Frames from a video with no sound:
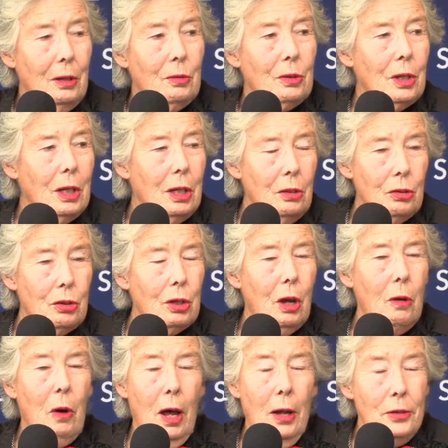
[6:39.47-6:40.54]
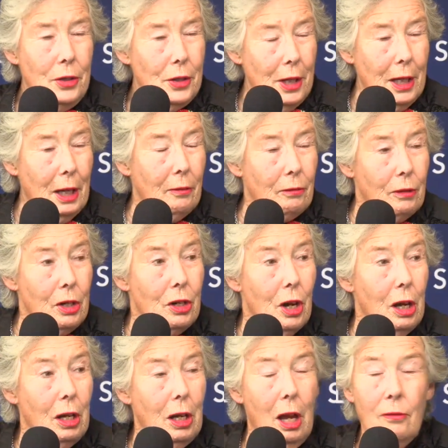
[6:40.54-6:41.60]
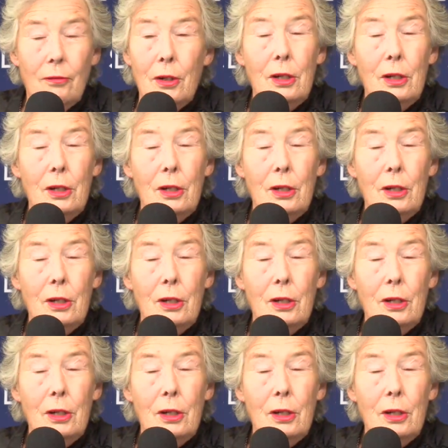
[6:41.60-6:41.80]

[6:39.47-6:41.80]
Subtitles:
used to go hunting every day, every